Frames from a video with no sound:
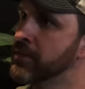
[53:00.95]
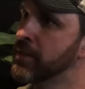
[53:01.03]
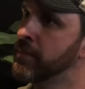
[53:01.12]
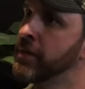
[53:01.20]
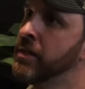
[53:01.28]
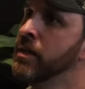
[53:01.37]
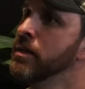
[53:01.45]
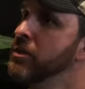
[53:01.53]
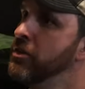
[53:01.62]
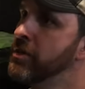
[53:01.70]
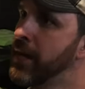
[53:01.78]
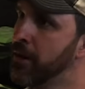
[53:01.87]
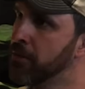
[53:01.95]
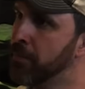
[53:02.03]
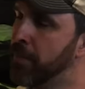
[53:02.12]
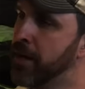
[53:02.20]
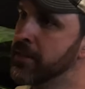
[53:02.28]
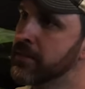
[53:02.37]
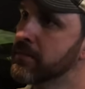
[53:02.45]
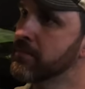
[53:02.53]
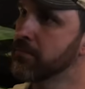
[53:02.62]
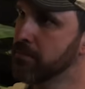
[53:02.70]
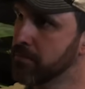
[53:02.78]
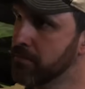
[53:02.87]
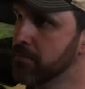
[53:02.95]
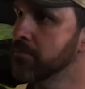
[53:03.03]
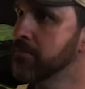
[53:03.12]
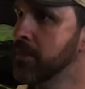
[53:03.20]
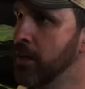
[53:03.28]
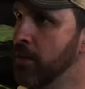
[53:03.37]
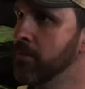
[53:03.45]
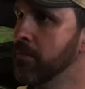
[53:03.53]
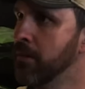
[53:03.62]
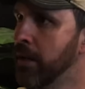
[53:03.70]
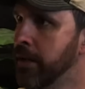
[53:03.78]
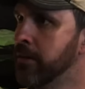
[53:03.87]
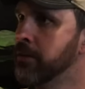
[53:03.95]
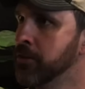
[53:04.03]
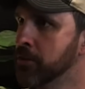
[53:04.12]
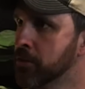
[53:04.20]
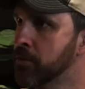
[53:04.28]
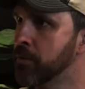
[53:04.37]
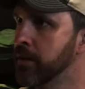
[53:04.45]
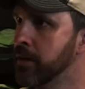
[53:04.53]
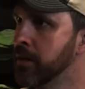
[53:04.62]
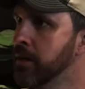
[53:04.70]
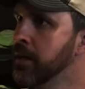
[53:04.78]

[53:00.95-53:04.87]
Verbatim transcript: Because I mean, you got on the bus, you know, later in your career.